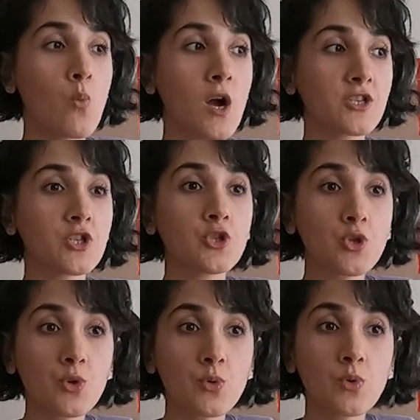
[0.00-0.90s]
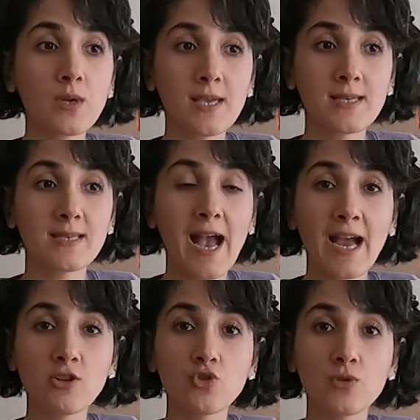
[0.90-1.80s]
what you do is
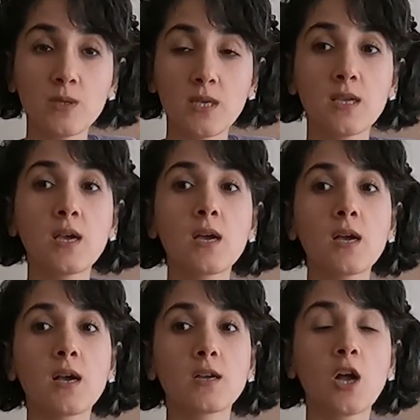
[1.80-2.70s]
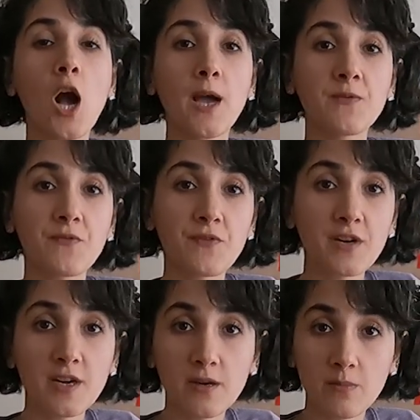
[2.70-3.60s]
actually
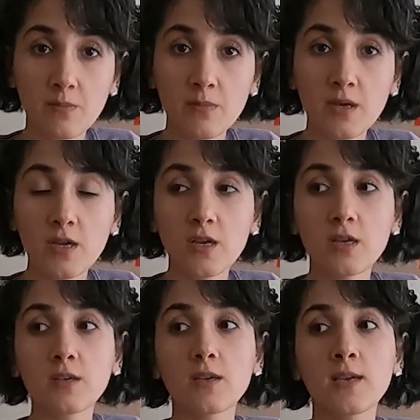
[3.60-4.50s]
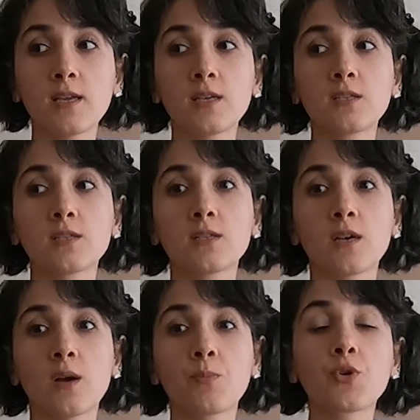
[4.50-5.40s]
confirm and
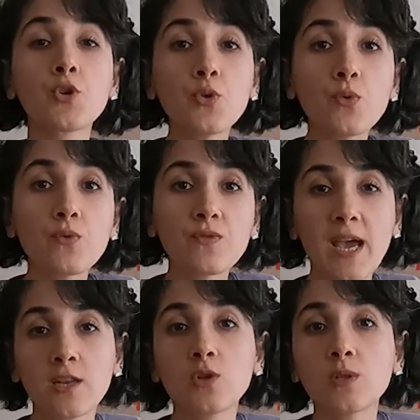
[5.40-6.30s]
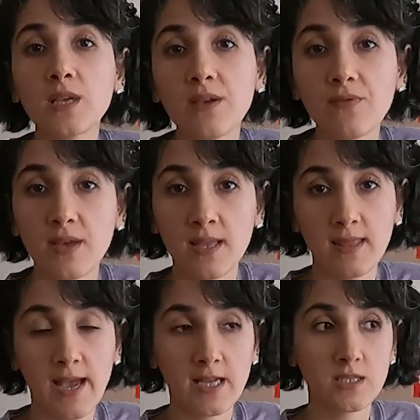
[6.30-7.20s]
prove that you live
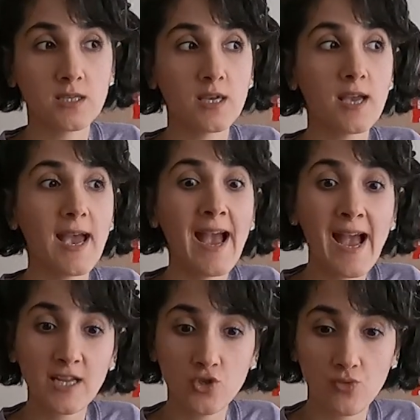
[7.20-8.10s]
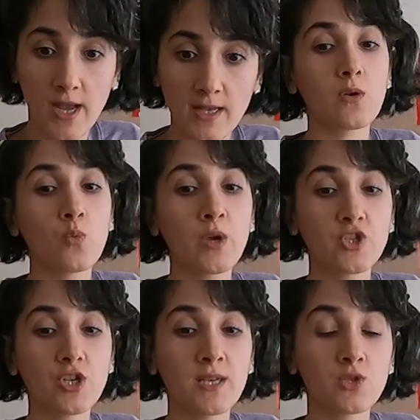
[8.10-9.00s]
in that address
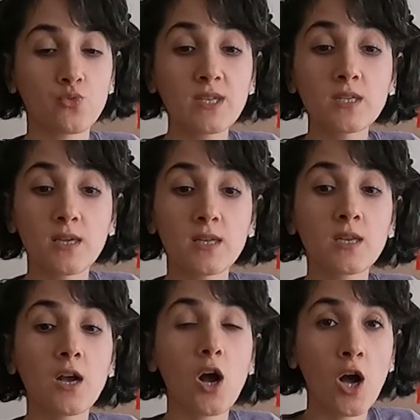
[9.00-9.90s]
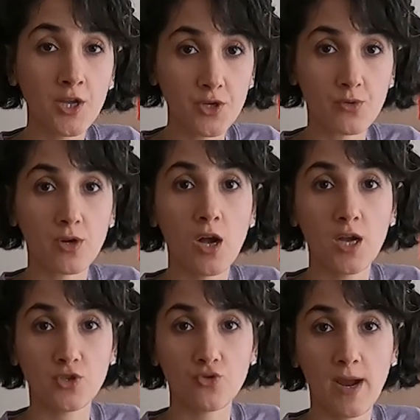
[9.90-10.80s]
which is written on your
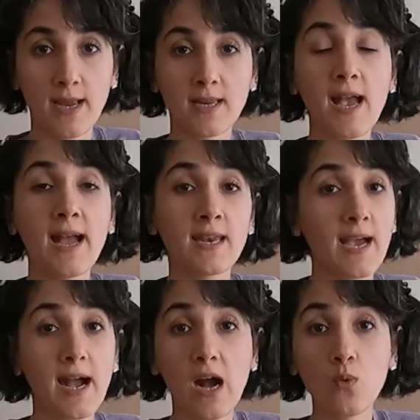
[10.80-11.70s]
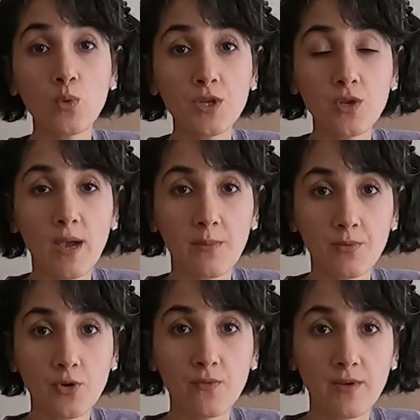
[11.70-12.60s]
contract. And how would you
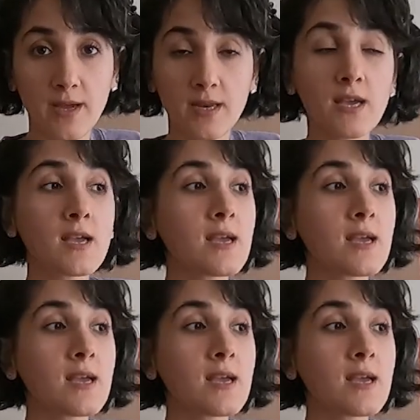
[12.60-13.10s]
approve it